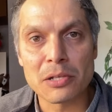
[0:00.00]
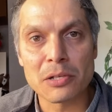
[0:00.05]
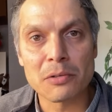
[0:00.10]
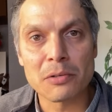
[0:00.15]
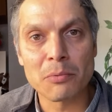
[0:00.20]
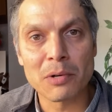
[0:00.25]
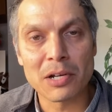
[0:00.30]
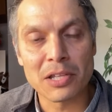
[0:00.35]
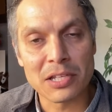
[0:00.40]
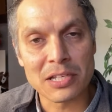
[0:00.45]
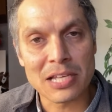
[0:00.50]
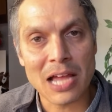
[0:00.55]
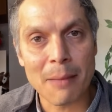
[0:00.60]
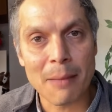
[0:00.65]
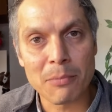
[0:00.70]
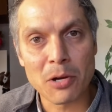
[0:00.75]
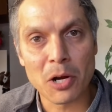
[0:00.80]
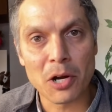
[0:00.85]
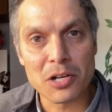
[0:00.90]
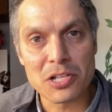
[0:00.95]
one of the
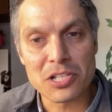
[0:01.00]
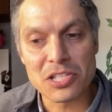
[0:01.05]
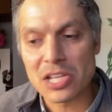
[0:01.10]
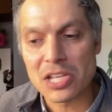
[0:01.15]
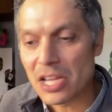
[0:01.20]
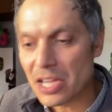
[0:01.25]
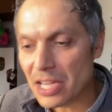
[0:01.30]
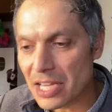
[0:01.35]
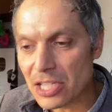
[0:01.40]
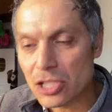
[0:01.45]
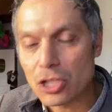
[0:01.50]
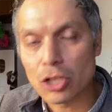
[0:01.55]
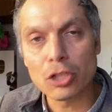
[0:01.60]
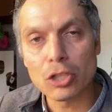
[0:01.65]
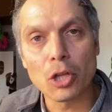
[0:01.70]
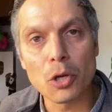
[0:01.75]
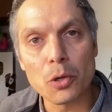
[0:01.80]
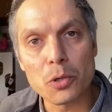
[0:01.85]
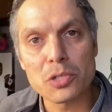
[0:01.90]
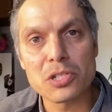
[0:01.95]
top gardens, is
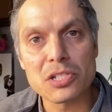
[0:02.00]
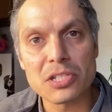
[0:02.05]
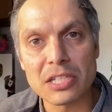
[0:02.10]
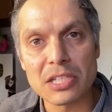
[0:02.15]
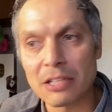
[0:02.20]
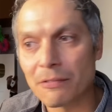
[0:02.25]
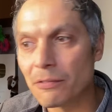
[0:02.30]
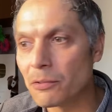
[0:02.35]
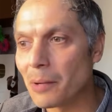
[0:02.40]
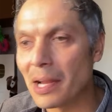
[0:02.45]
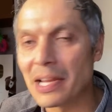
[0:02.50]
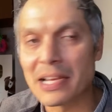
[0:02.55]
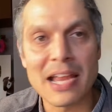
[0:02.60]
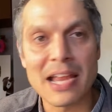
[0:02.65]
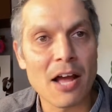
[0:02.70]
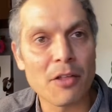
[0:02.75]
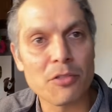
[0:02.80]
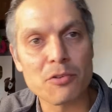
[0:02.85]
closed even right now.